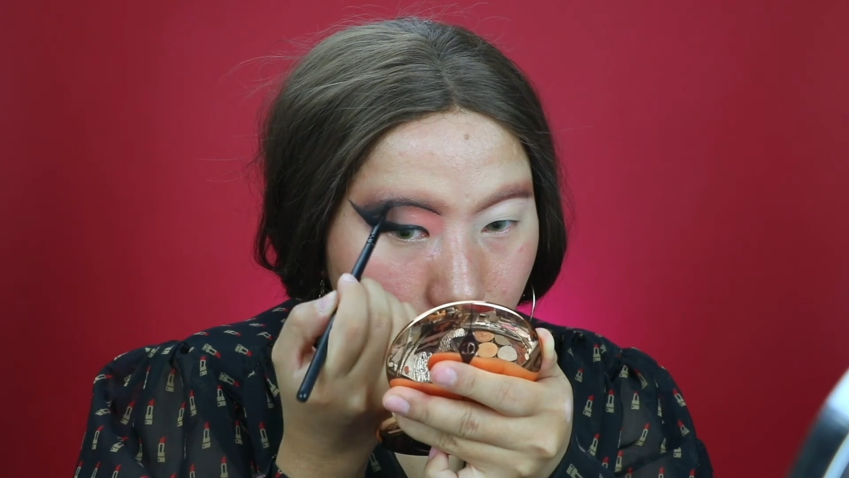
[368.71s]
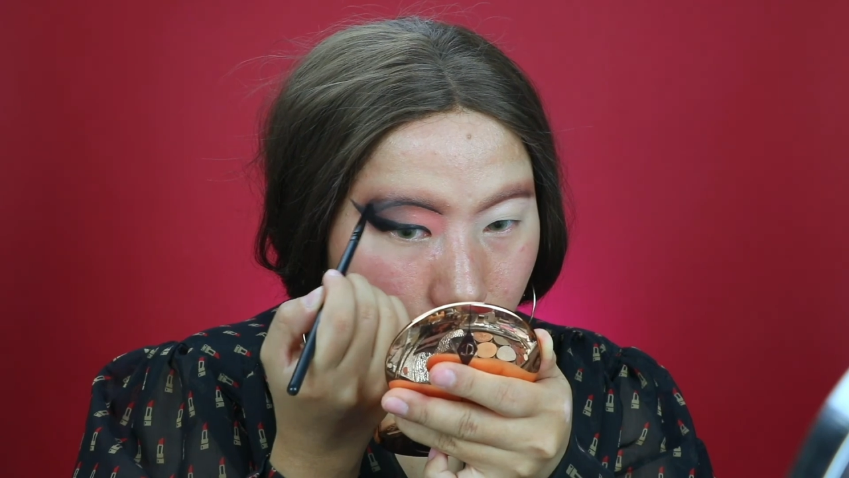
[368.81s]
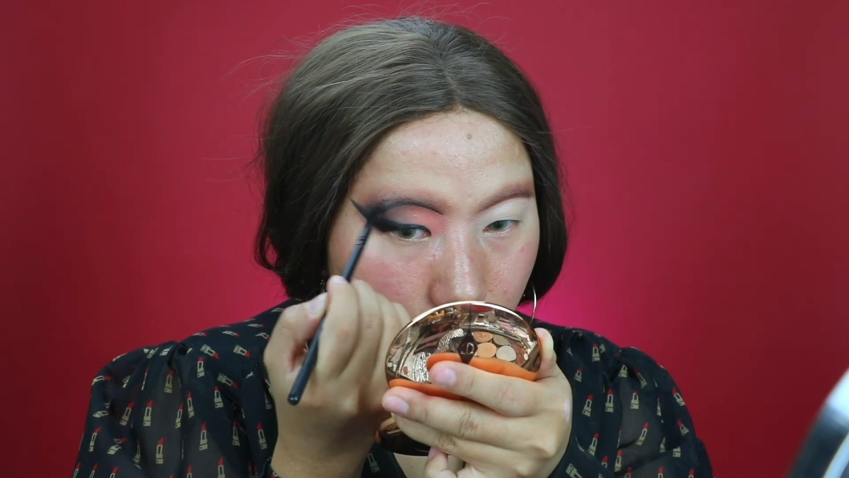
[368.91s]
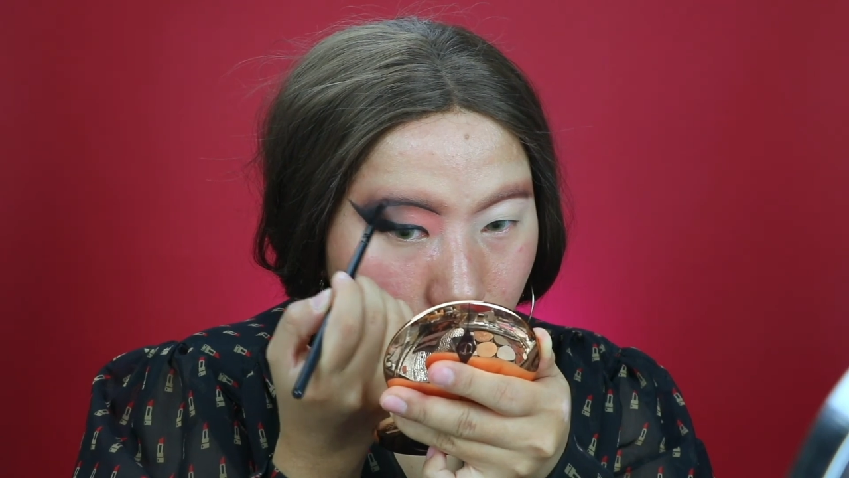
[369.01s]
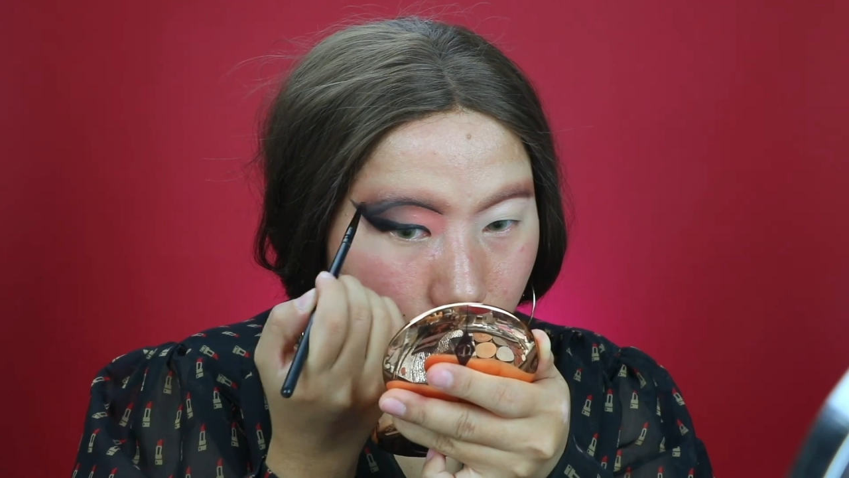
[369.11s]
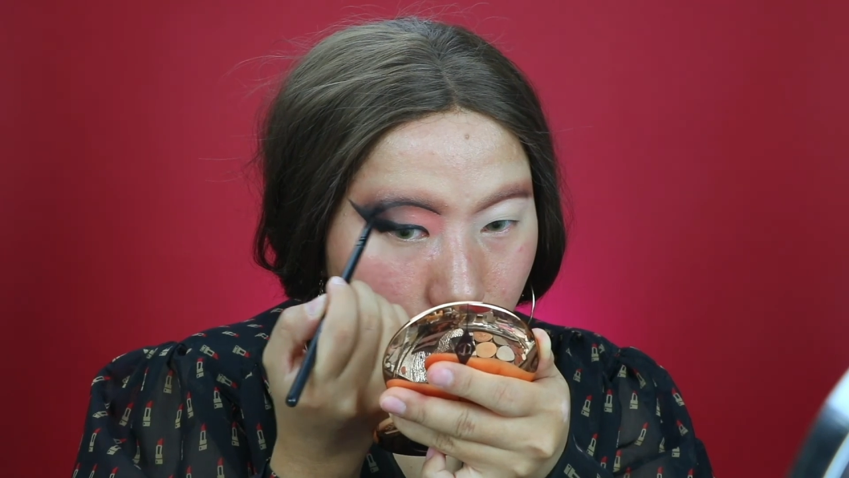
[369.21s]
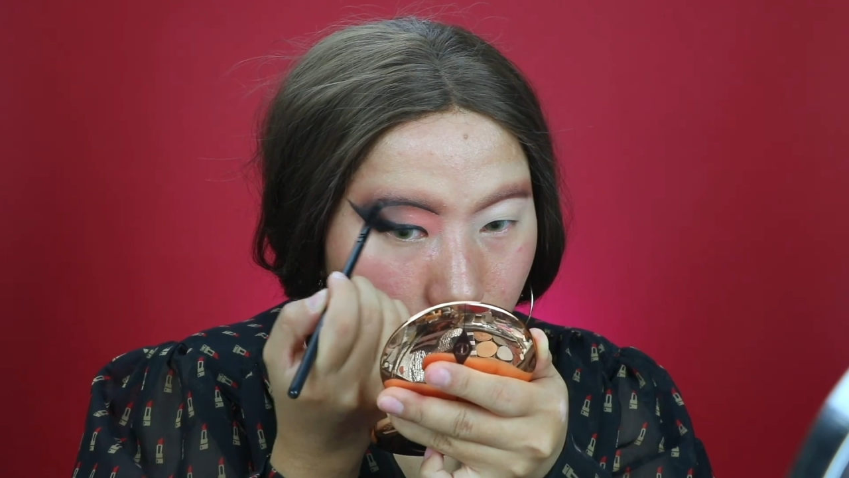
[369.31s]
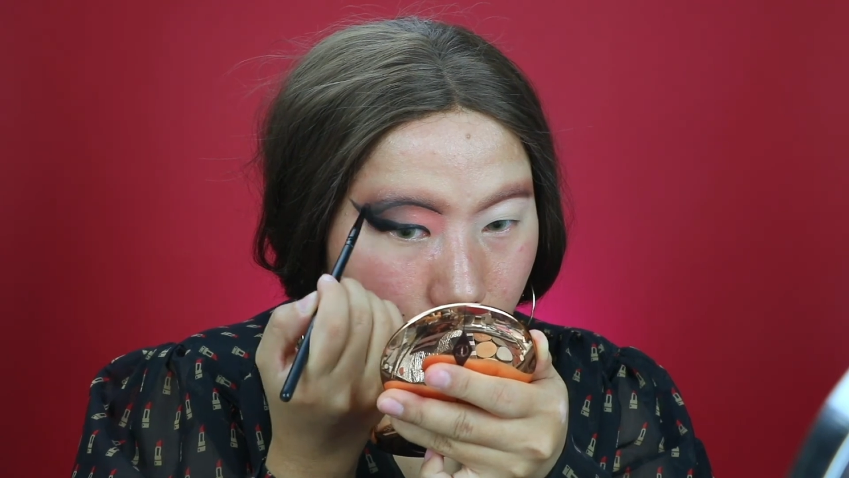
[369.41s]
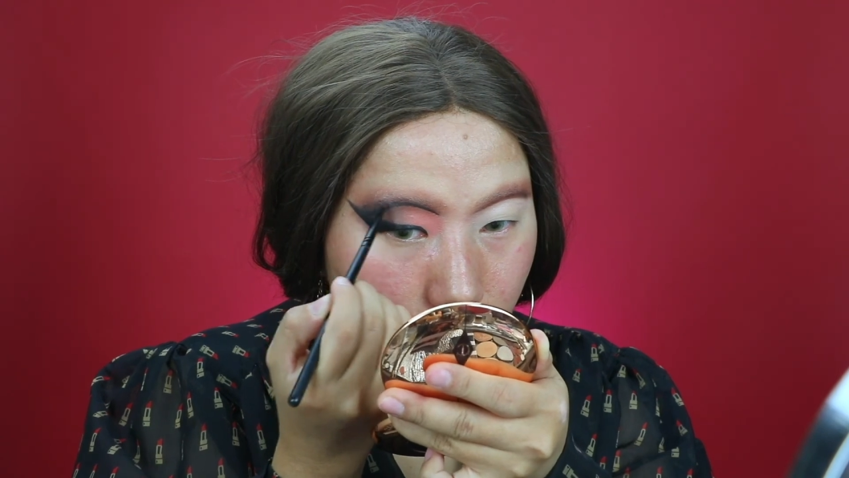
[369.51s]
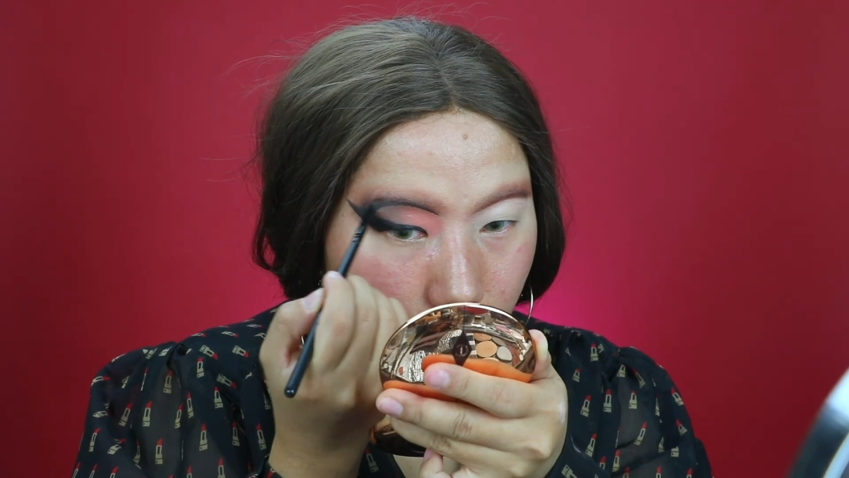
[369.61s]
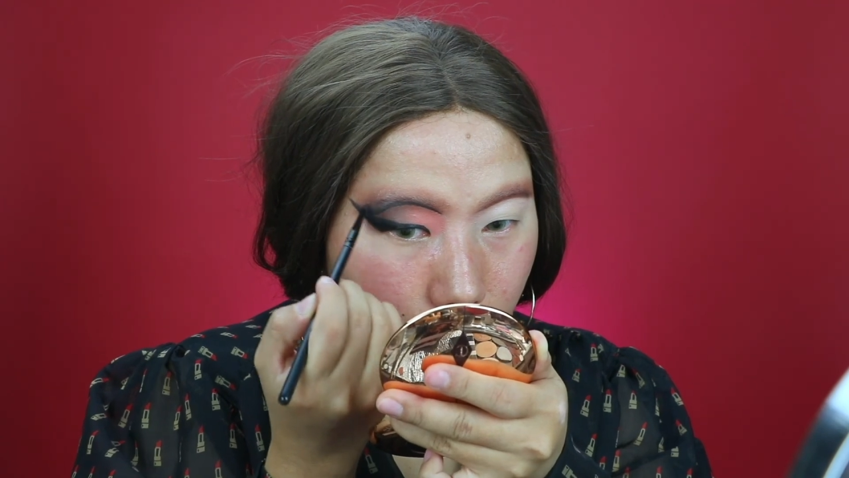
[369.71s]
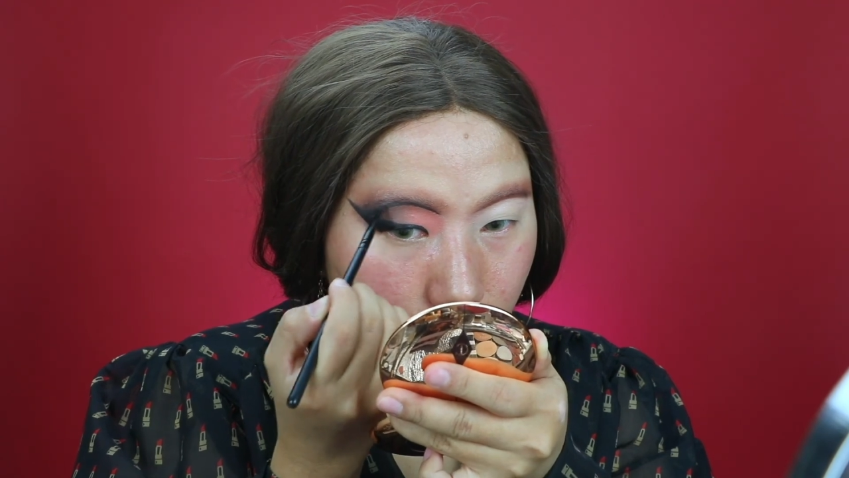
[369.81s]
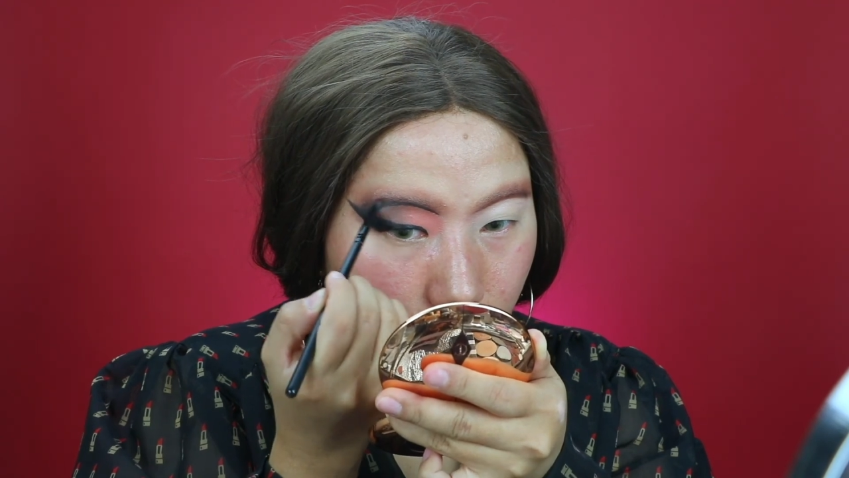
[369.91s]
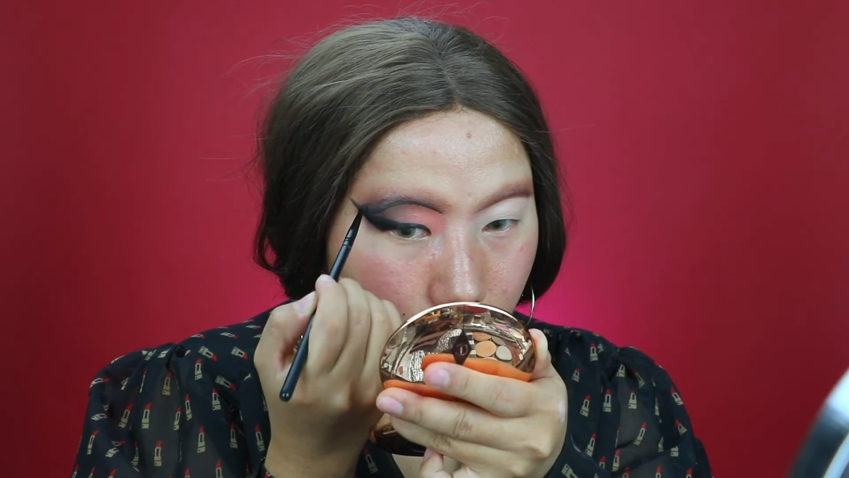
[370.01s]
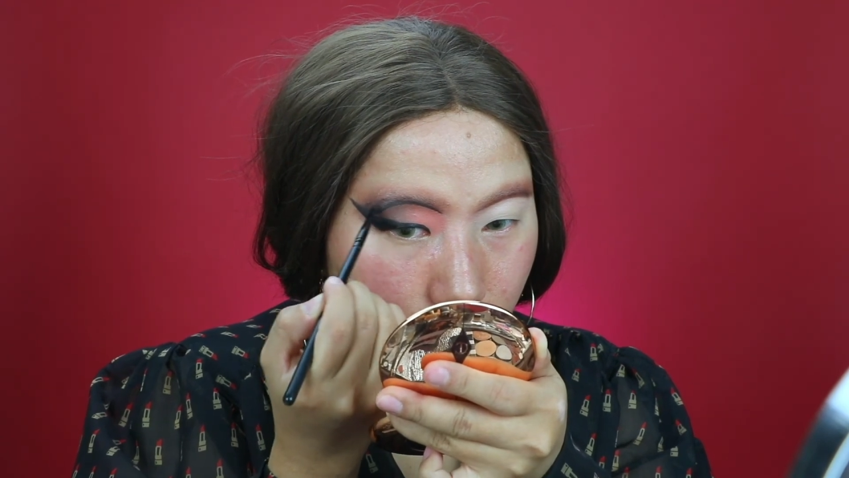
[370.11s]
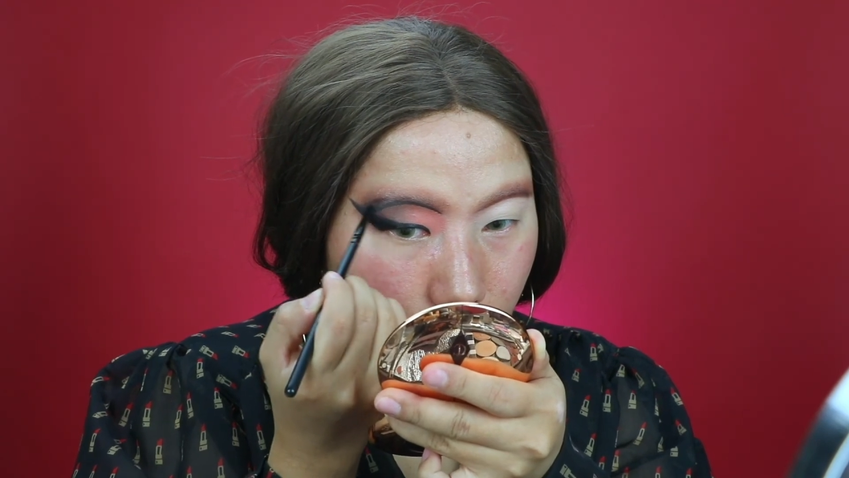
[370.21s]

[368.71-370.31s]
use my base